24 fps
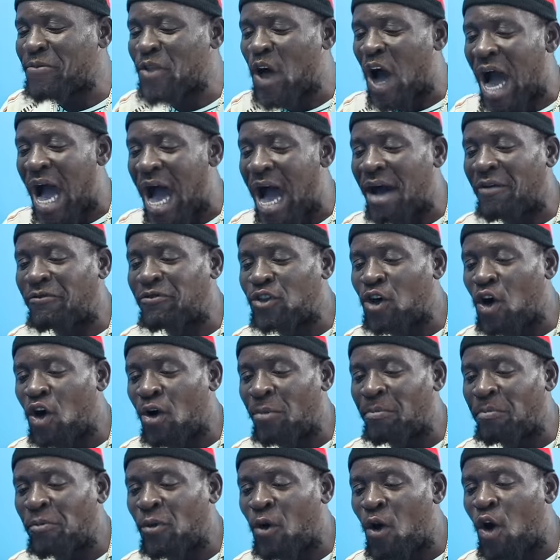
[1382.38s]
not have
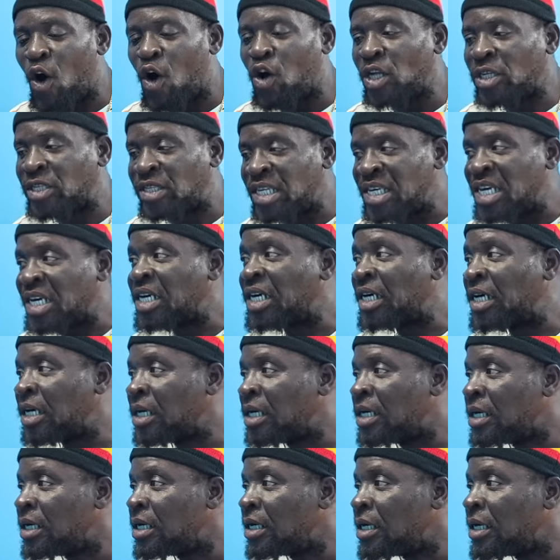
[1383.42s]
no whole zinc.
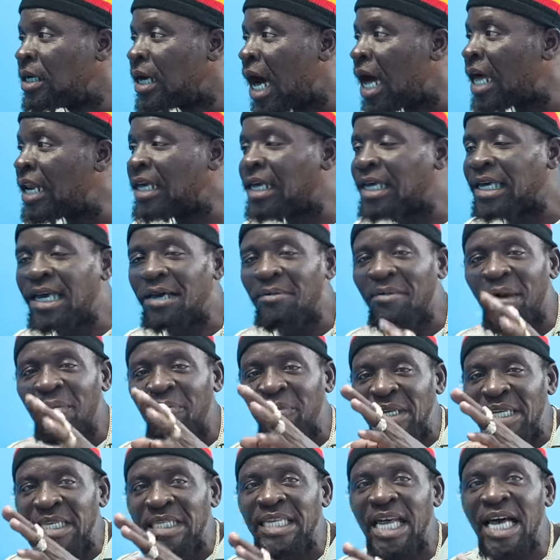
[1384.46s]
And he give me a
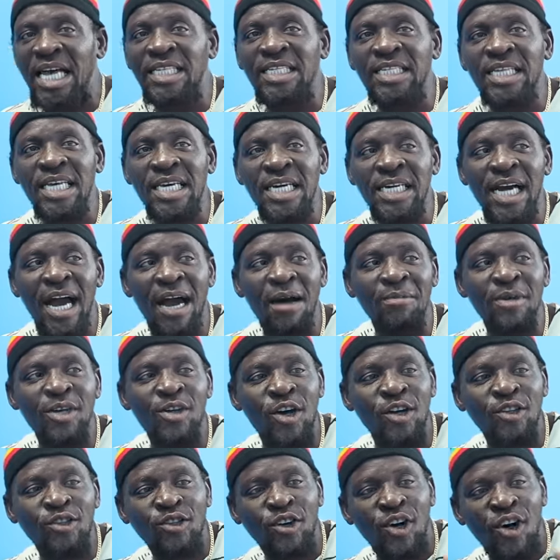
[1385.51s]
piece of zinc. And I
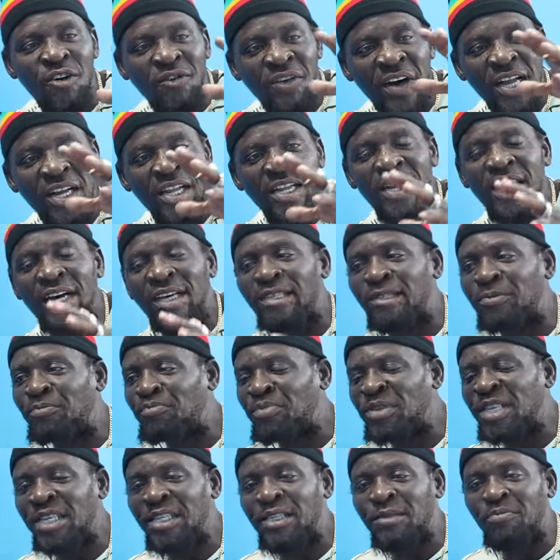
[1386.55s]
just cover the next
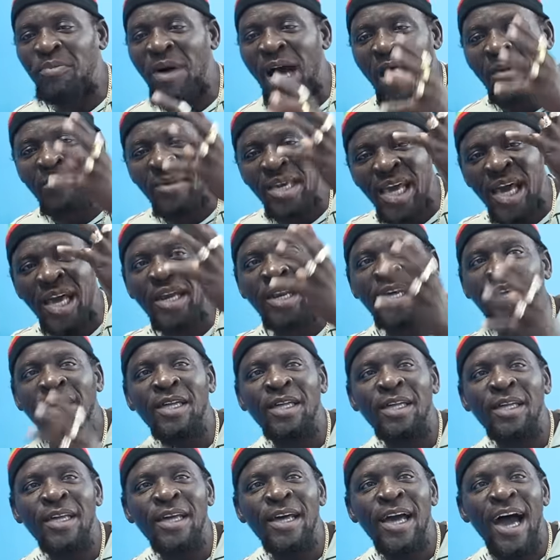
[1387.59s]
piece on the head.
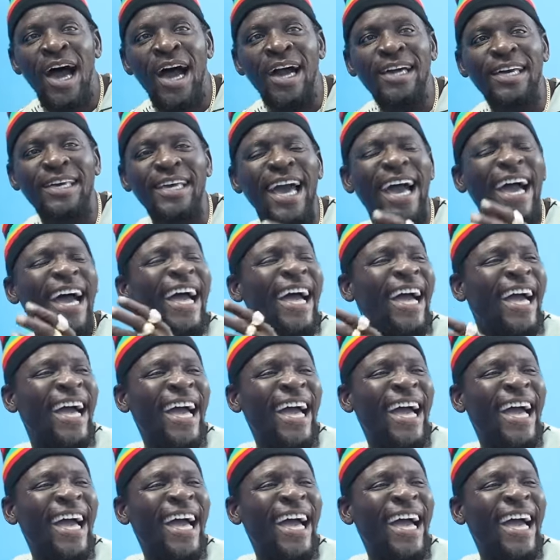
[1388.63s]
And carry